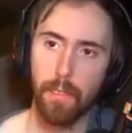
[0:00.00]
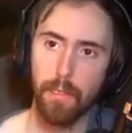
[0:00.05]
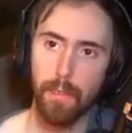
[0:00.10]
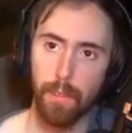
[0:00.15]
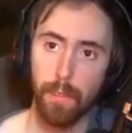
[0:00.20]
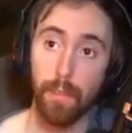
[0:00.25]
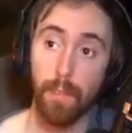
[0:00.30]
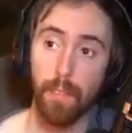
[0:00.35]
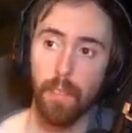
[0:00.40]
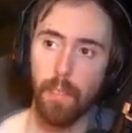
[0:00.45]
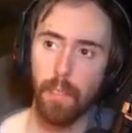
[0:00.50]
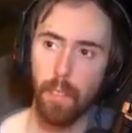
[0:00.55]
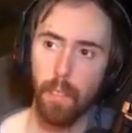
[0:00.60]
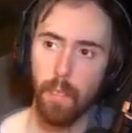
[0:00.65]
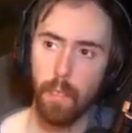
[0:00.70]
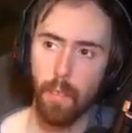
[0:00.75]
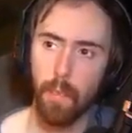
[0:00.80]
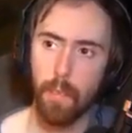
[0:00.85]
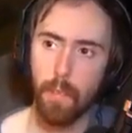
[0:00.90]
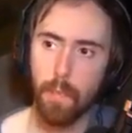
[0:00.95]
which is,
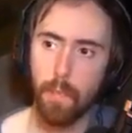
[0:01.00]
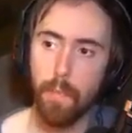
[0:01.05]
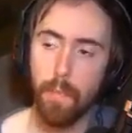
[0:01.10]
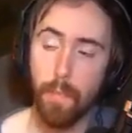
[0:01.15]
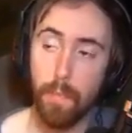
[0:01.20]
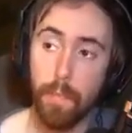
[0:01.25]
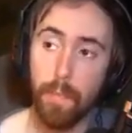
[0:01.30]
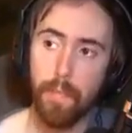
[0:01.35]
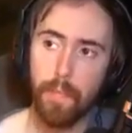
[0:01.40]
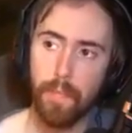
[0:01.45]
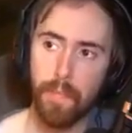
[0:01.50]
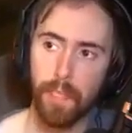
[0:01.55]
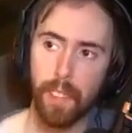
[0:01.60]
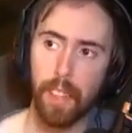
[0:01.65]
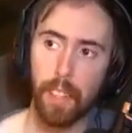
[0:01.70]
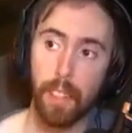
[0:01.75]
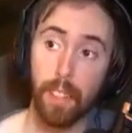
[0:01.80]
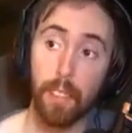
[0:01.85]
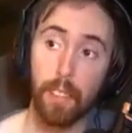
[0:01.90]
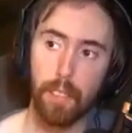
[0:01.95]
as she
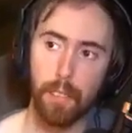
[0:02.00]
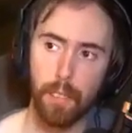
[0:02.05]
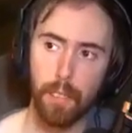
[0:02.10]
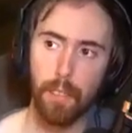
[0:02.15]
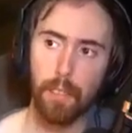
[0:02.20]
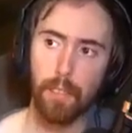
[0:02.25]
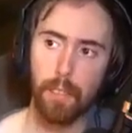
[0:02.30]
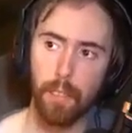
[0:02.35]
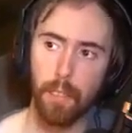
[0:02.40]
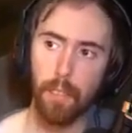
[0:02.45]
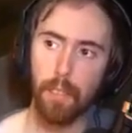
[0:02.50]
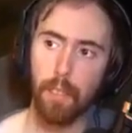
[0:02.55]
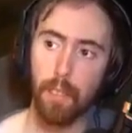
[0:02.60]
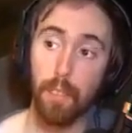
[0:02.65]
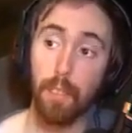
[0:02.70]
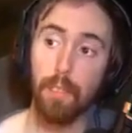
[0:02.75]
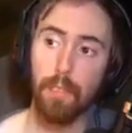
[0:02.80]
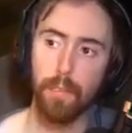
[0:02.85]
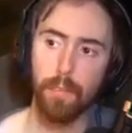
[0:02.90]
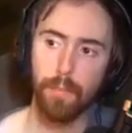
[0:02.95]
literally just admits, is
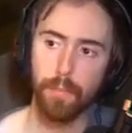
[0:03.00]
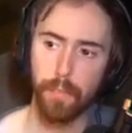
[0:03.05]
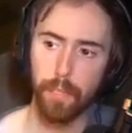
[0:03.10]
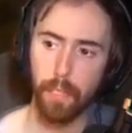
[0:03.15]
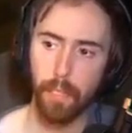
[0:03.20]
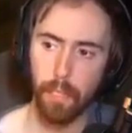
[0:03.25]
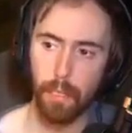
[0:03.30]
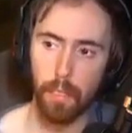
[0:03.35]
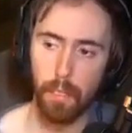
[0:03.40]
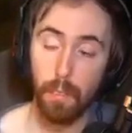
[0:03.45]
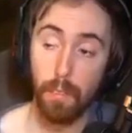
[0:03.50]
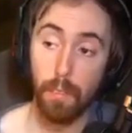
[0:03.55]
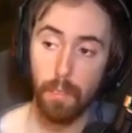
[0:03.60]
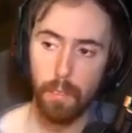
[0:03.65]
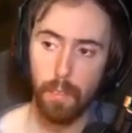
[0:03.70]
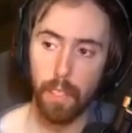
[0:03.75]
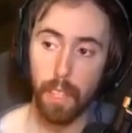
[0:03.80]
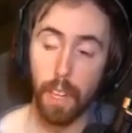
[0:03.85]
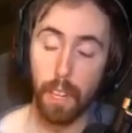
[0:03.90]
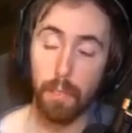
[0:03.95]
true.
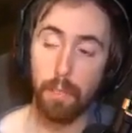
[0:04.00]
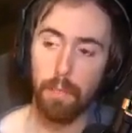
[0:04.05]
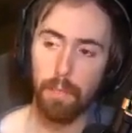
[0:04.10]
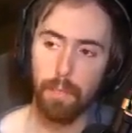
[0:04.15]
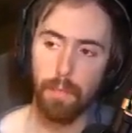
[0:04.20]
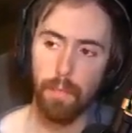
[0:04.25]
And the whole thing